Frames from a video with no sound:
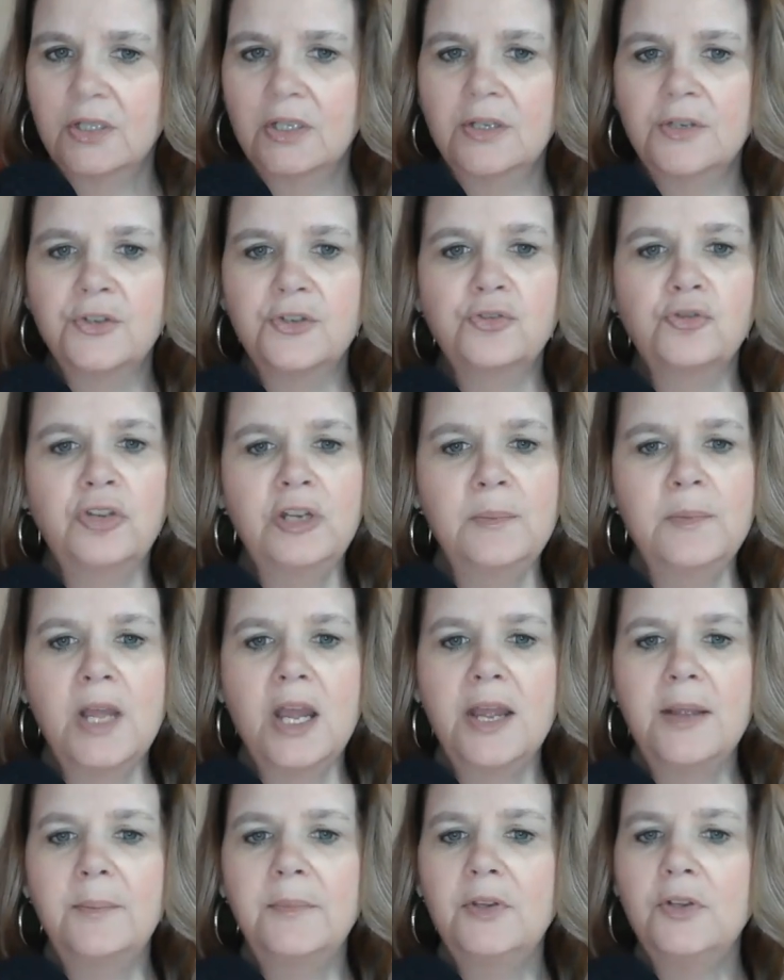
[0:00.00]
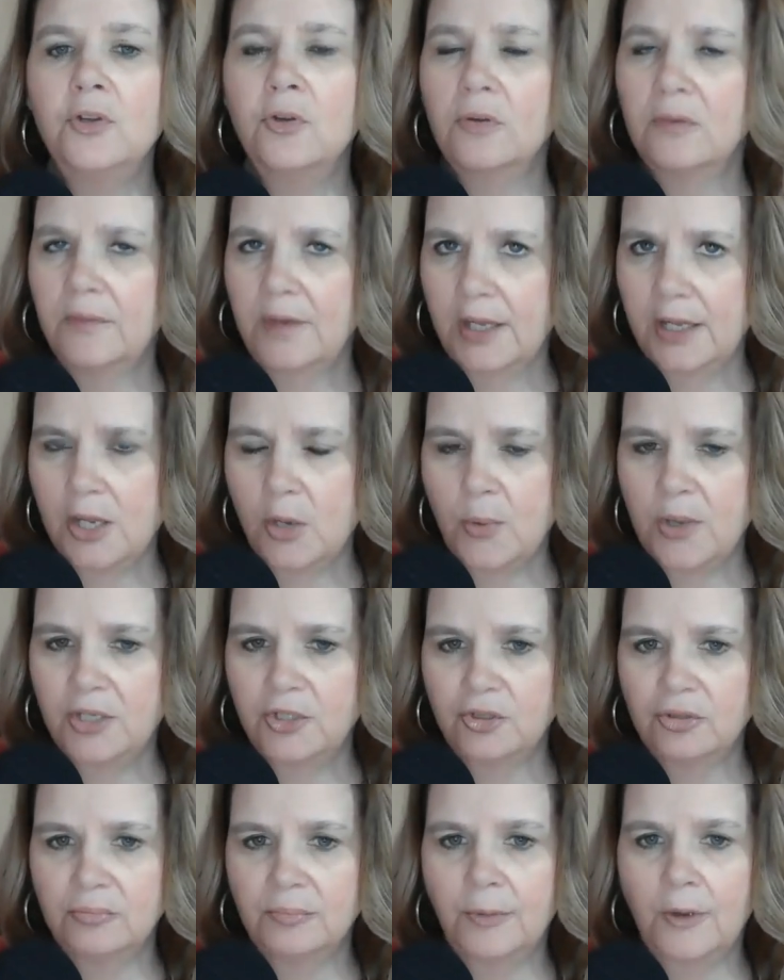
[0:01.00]
streamline your
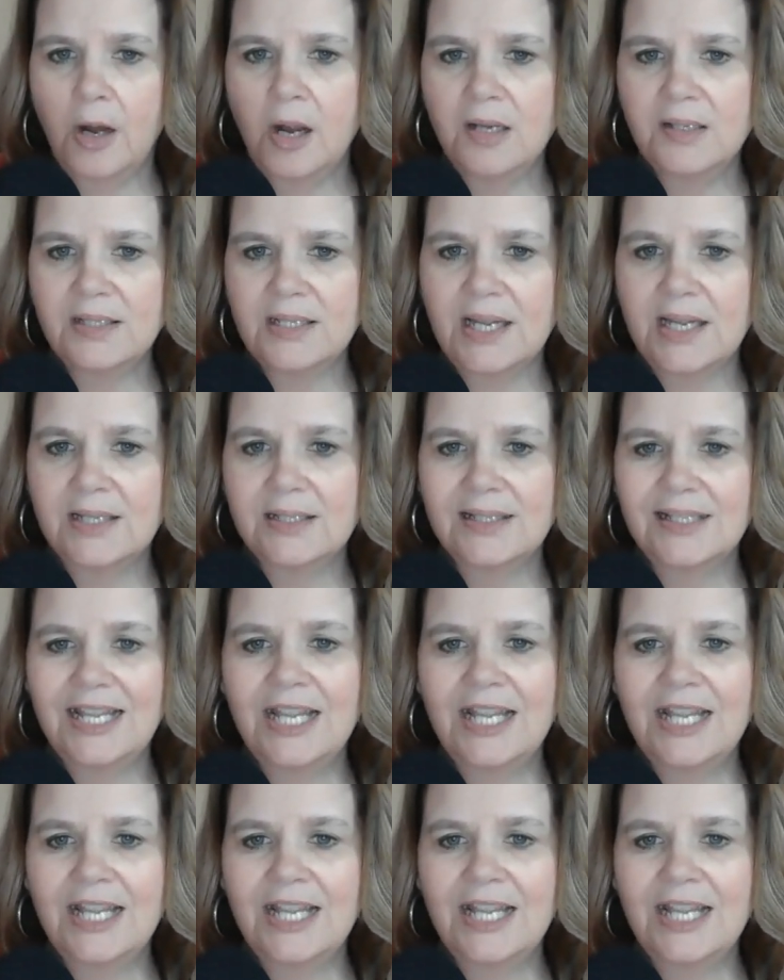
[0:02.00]
evaluation process,